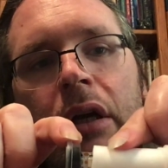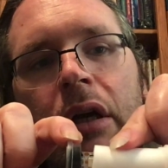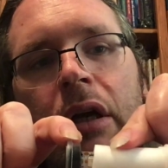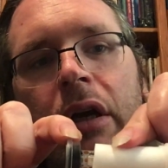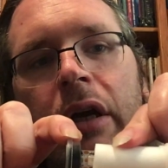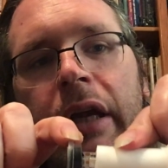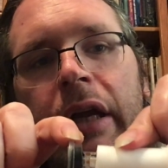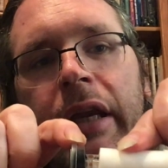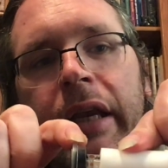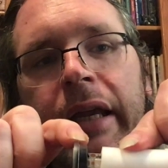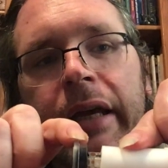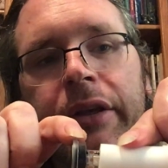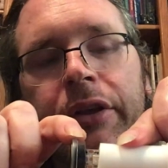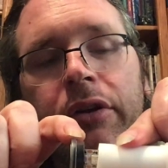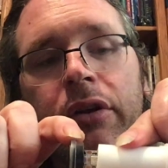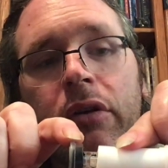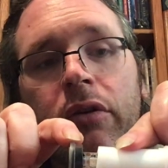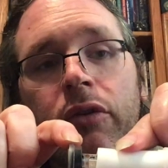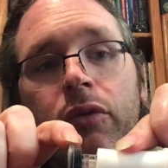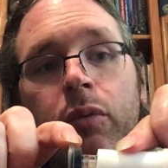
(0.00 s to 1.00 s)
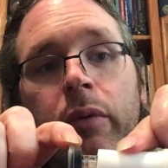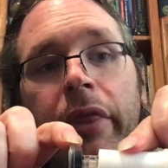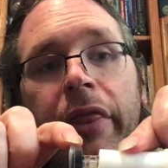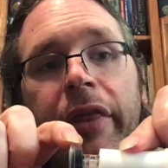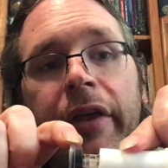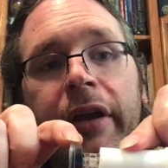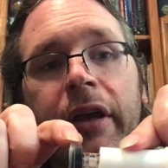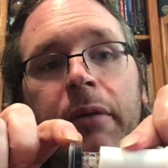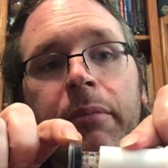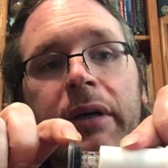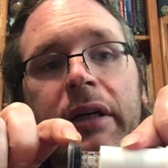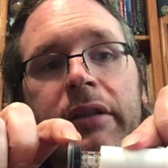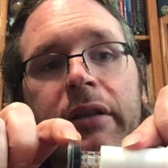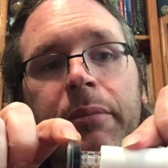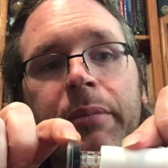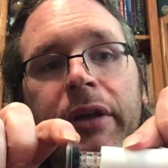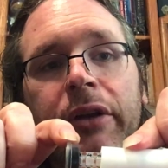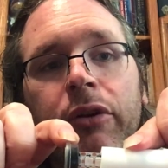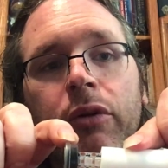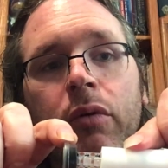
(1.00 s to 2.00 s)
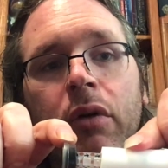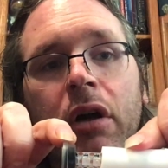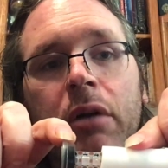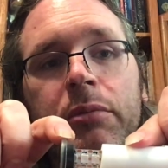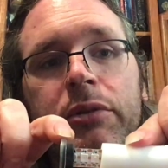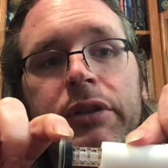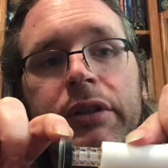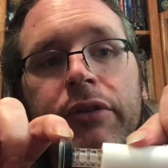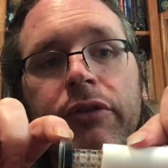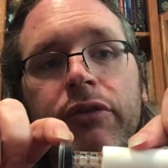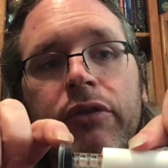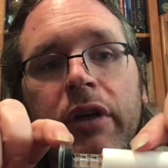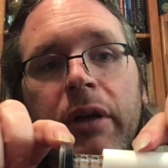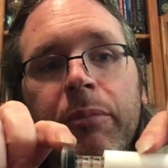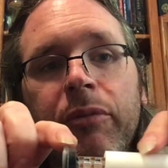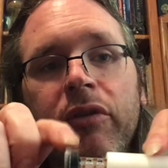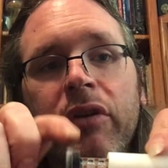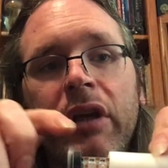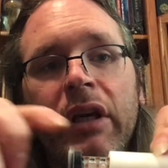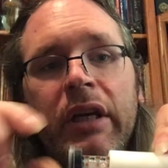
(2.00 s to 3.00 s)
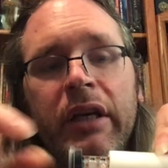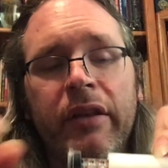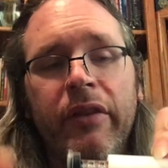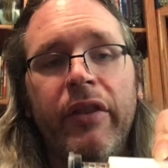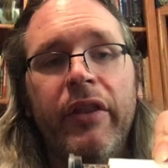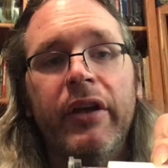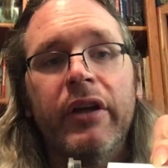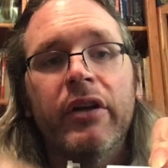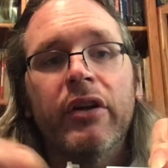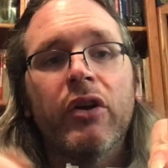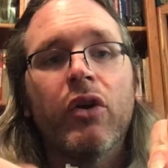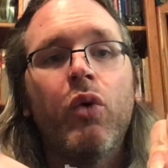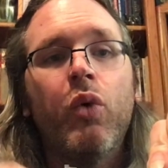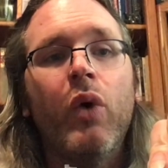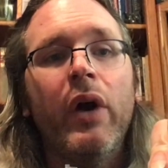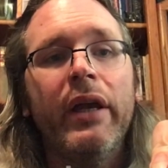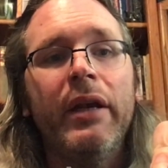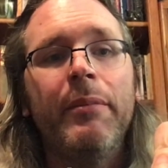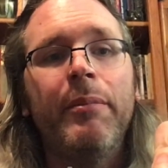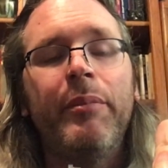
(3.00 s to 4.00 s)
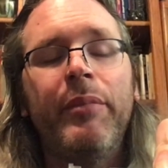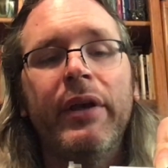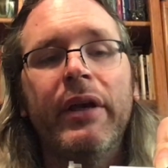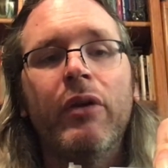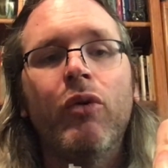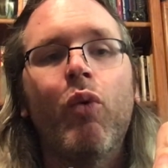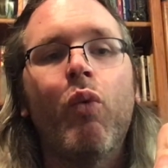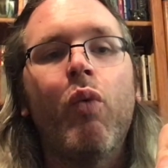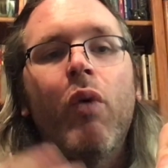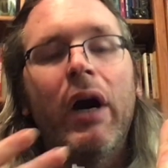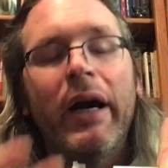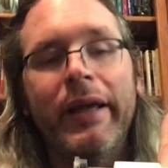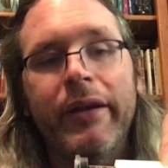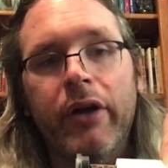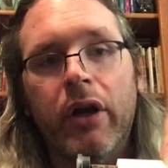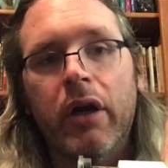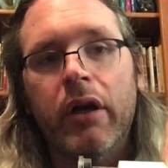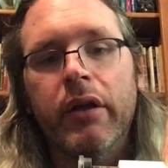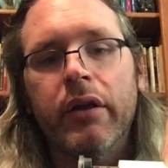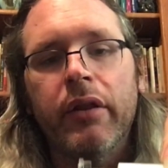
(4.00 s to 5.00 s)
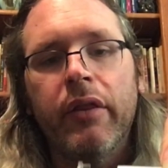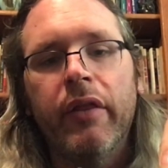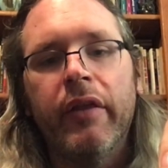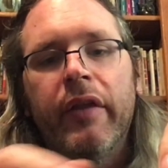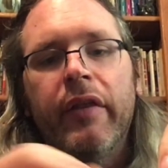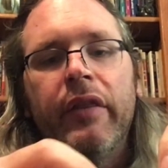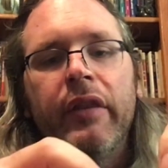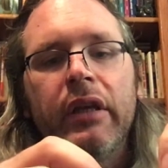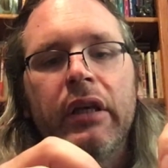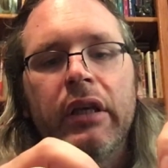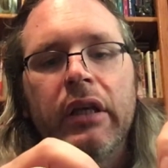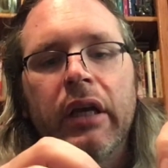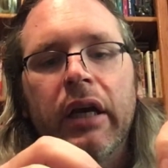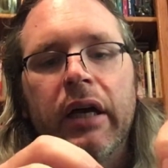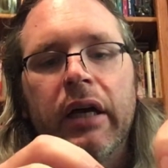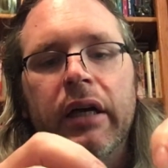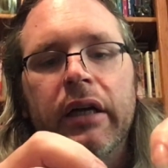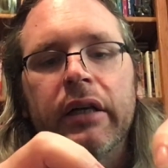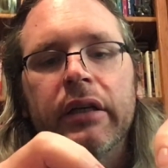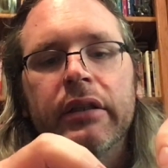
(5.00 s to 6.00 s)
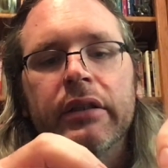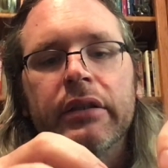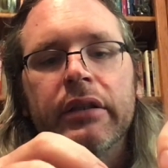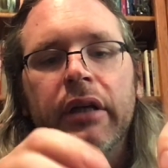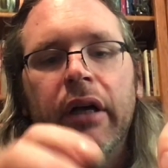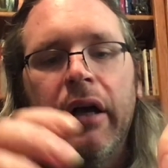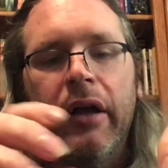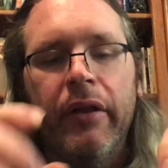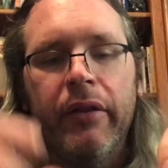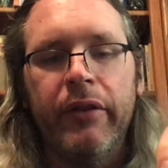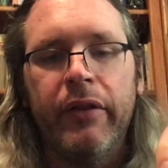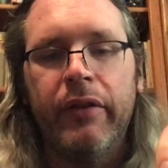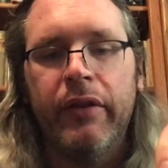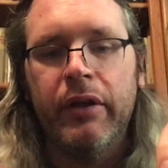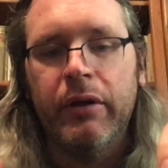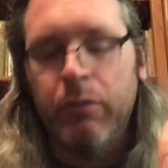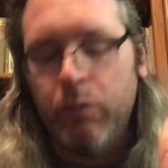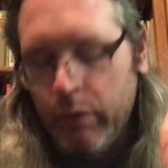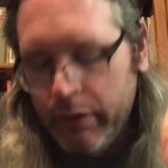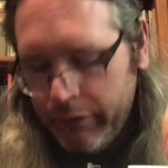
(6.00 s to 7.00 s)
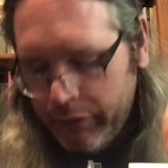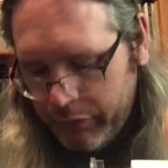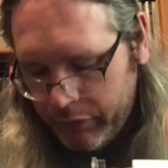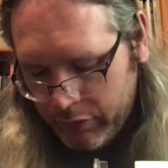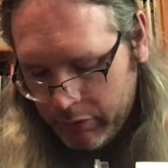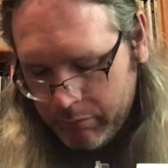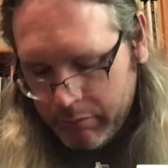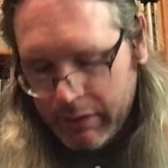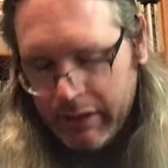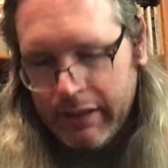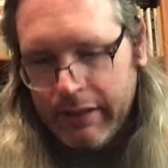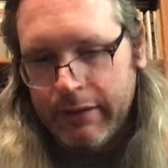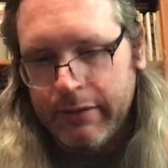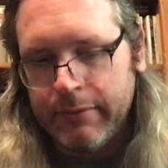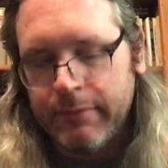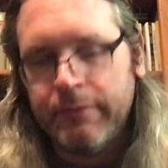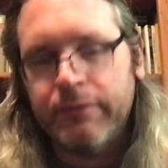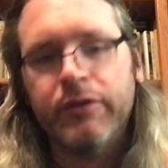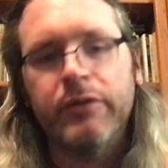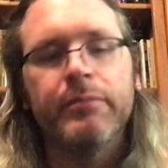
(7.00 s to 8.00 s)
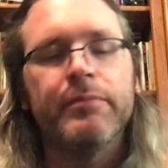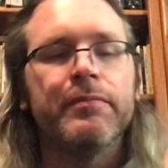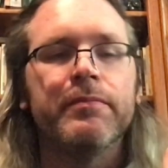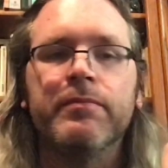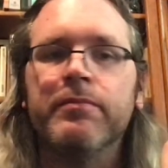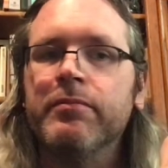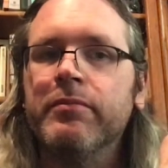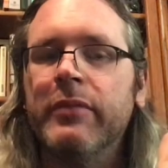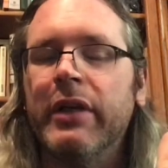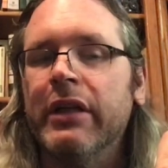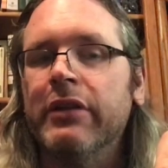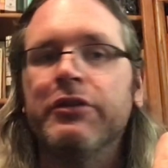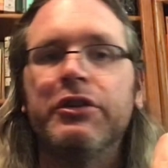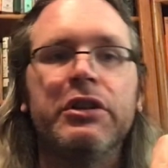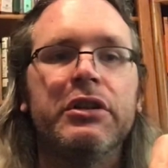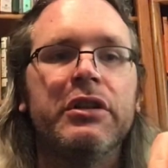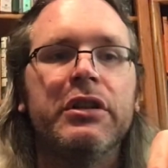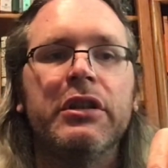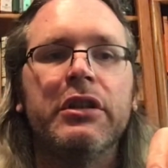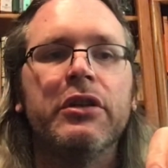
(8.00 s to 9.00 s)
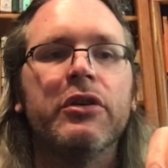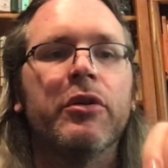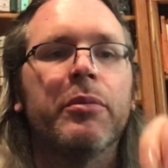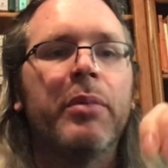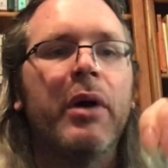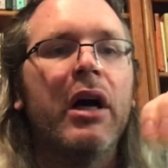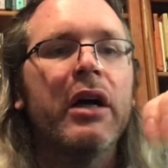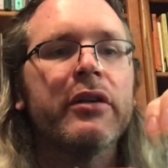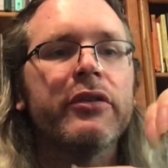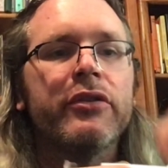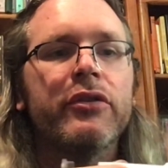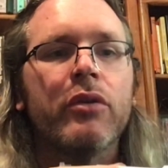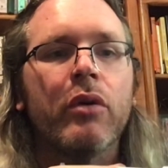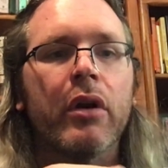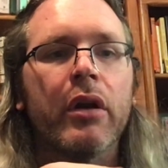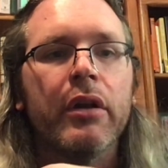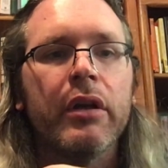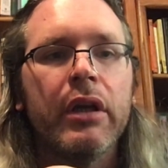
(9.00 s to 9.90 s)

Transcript: All right, now you notice one thing about the Bendu Armory strips they're quite a bit wider than the uh, than the ones from uh, from LGT or POX store.